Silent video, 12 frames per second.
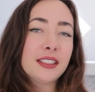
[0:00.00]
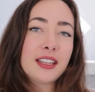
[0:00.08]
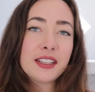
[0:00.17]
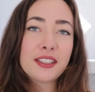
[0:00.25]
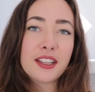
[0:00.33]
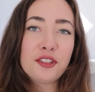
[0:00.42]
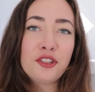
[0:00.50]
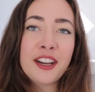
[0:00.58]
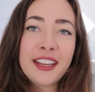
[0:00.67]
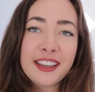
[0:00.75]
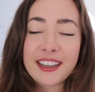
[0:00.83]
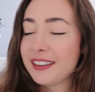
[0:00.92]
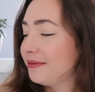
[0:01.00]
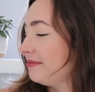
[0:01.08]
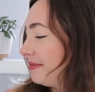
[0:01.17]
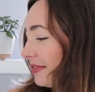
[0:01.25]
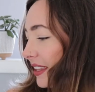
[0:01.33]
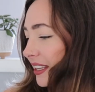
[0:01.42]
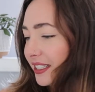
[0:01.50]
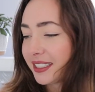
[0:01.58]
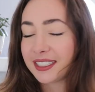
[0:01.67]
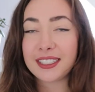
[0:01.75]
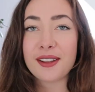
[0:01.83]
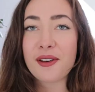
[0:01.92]
does the trick.
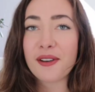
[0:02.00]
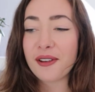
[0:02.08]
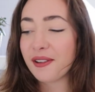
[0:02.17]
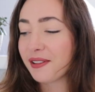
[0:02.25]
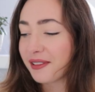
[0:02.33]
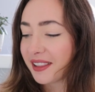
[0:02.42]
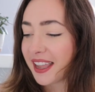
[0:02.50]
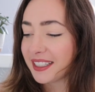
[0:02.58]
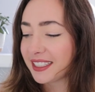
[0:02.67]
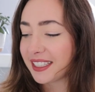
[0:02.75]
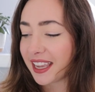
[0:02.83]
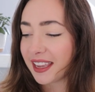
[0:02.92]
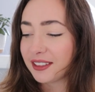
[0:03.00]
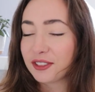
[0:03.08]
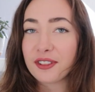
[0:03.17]
So let's get